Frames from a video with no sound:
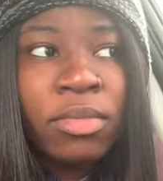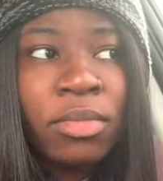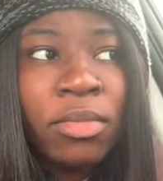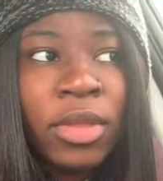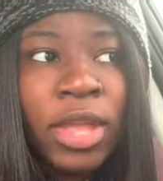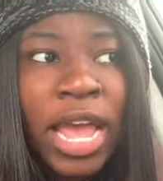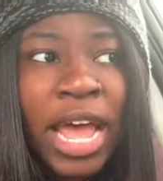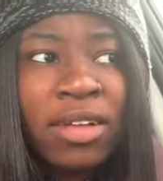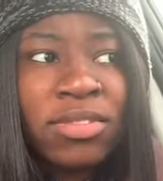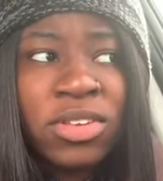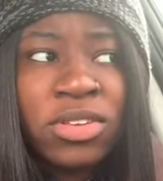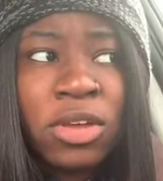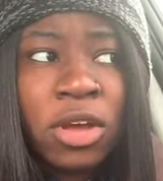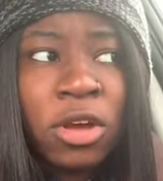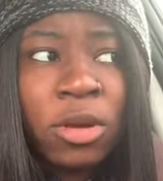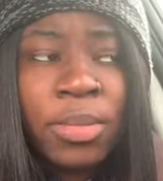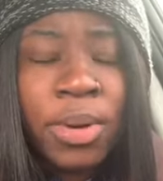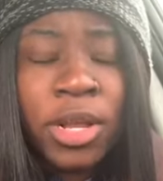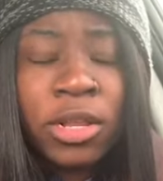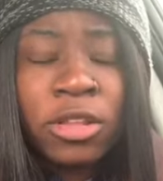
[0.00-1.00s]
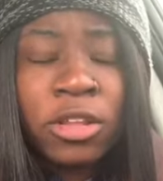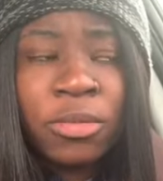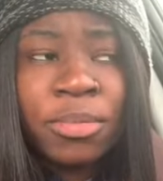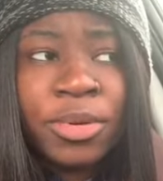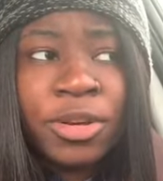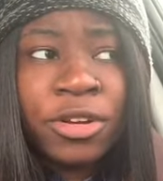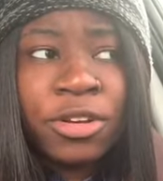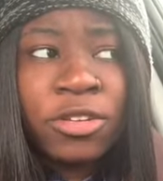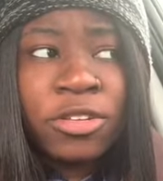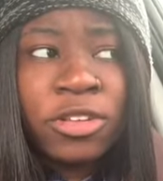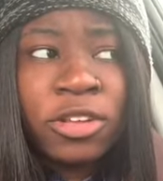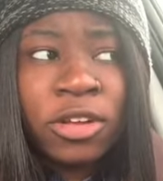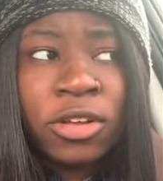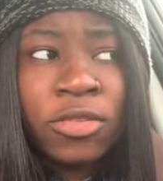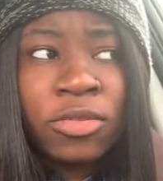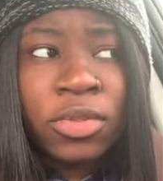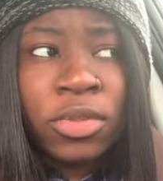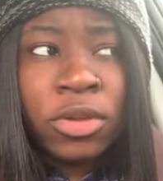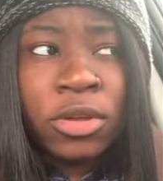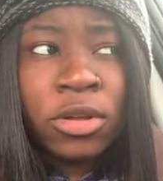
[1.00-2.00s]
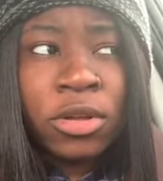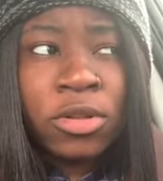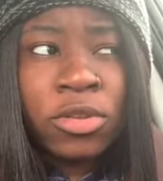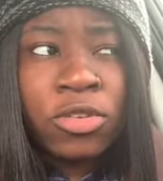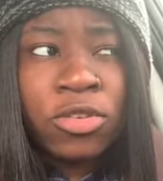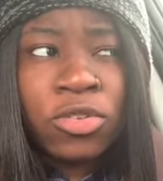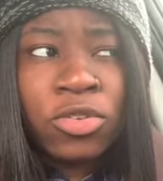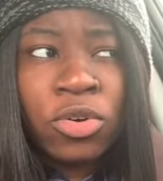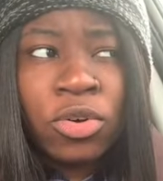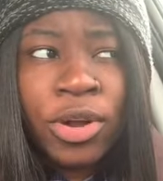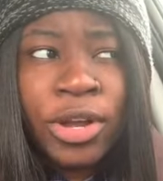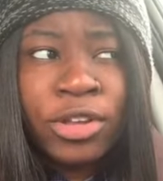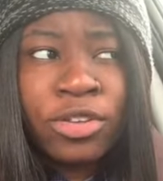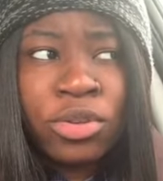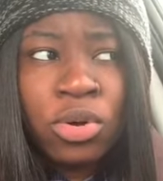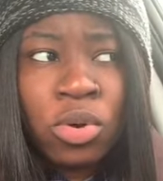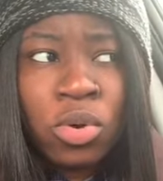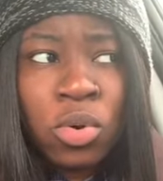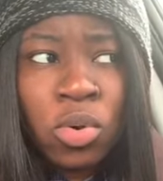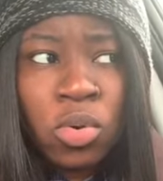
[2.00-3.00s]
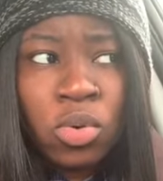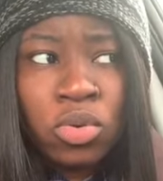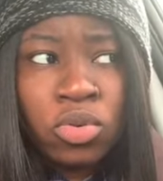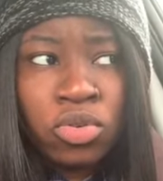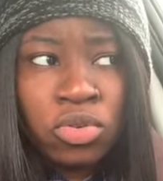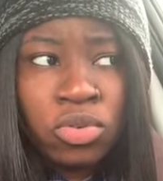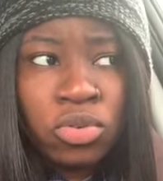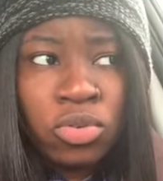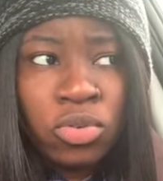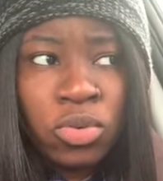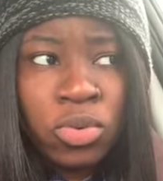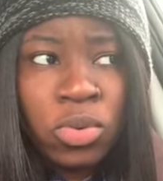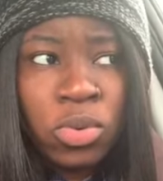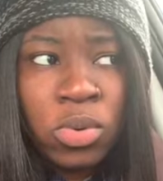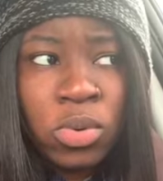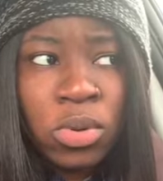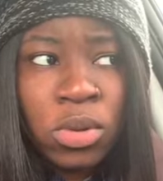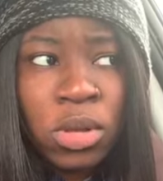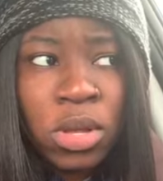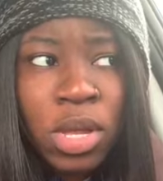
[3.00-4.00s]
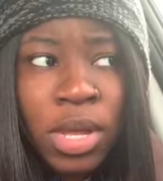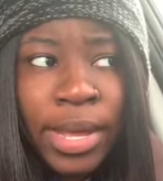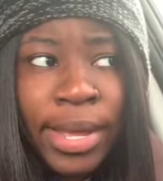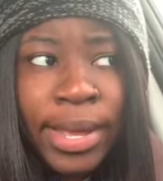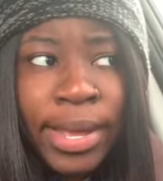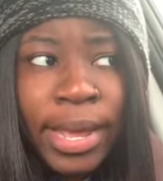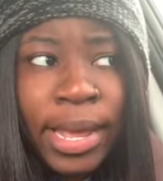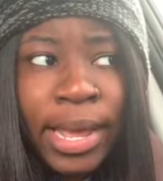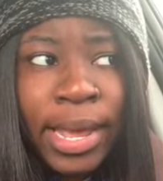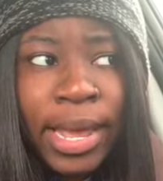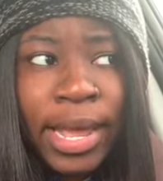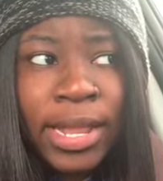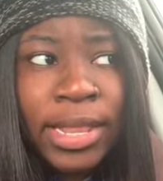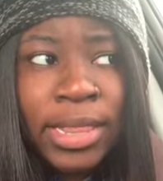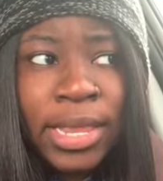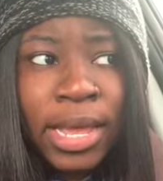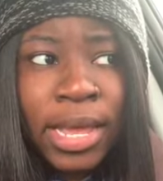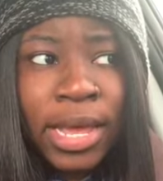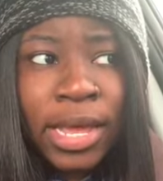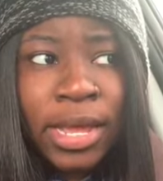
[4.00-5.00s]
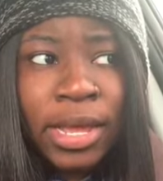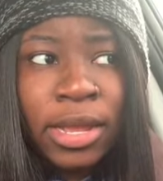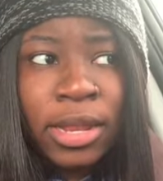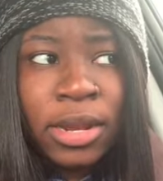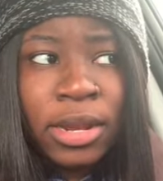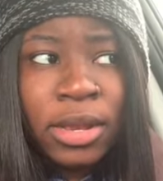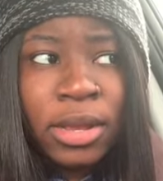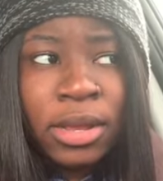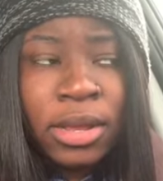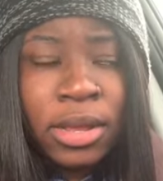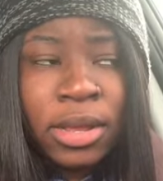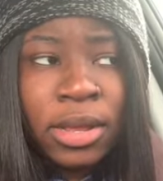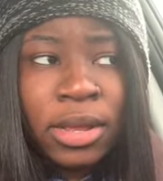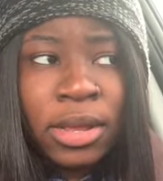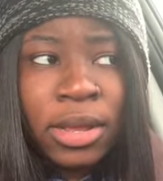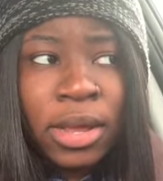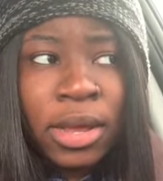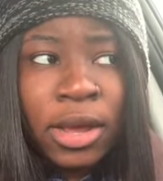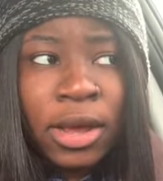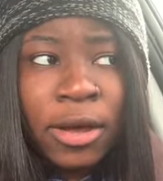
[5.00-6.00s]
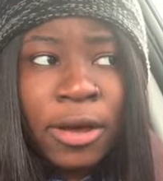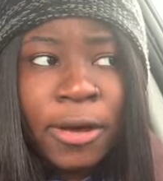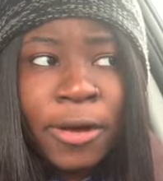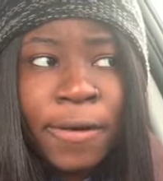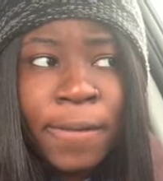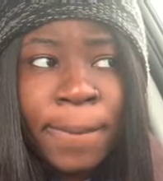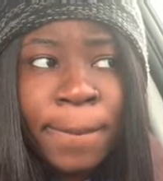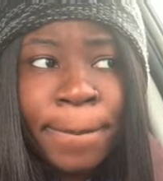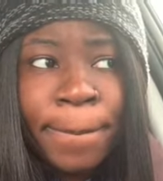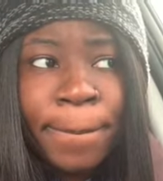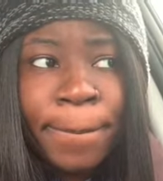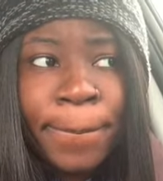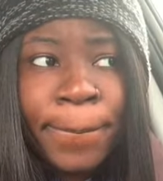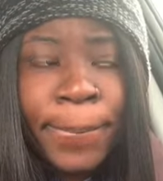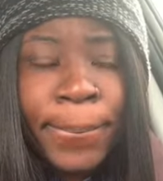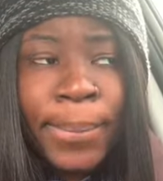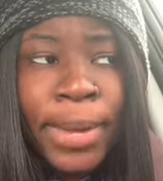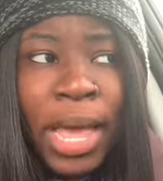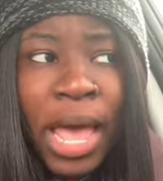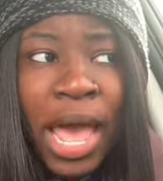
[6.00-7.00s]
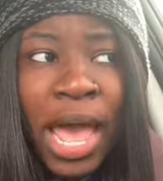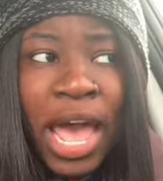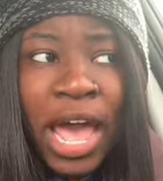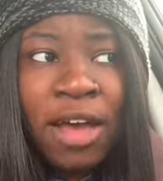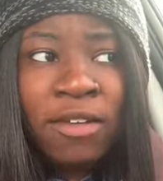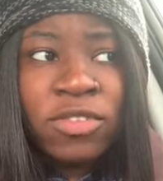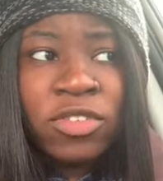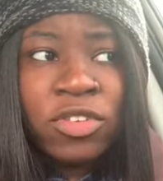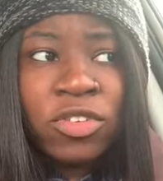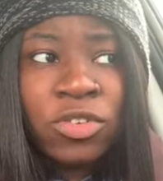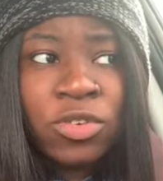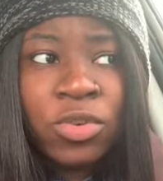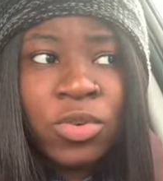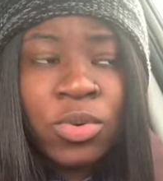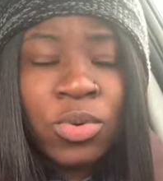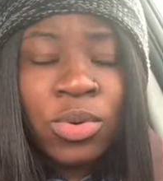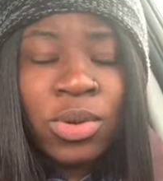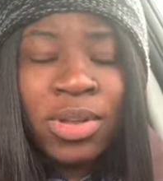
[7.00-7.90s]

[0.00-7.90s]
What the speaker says: have to talk about the appearance of the store as a whole too. And then I have to,